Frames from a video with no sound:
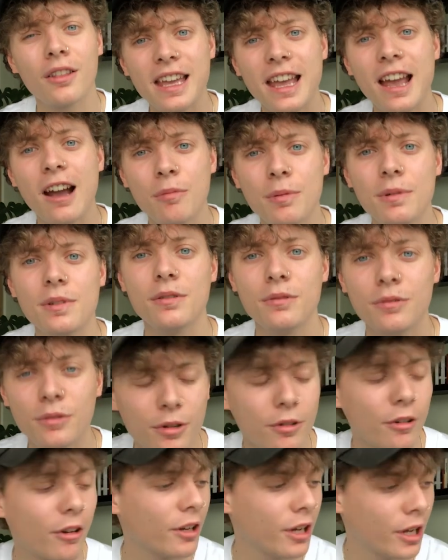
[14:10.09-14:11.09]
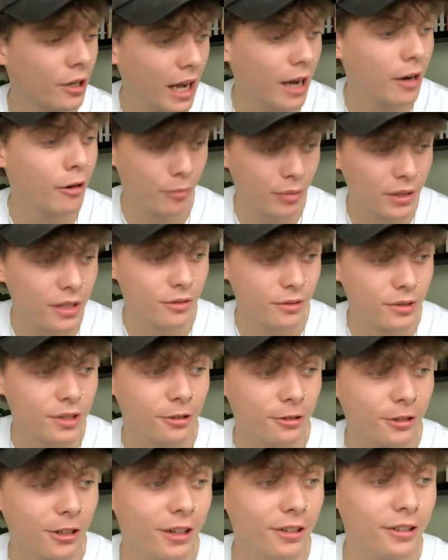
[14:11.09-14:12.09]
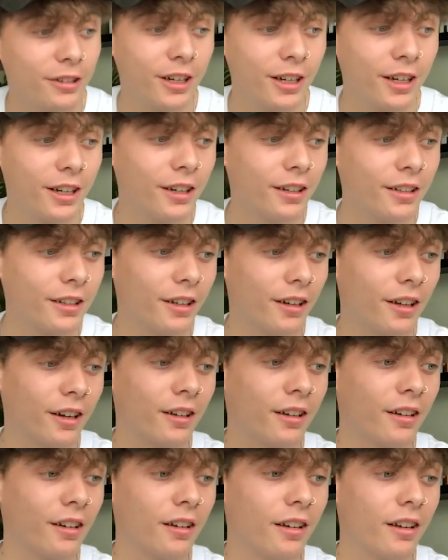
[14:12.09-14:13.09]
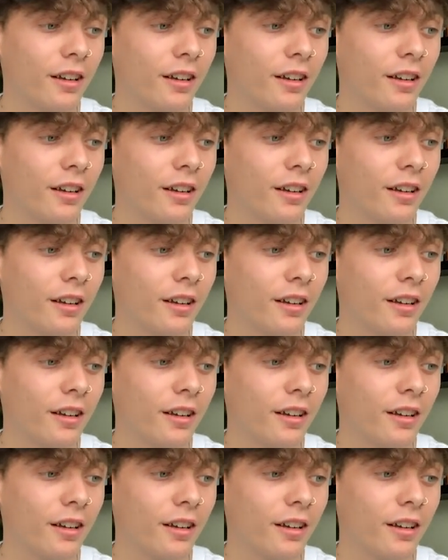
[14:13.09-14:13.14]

they helping you to grow? You know?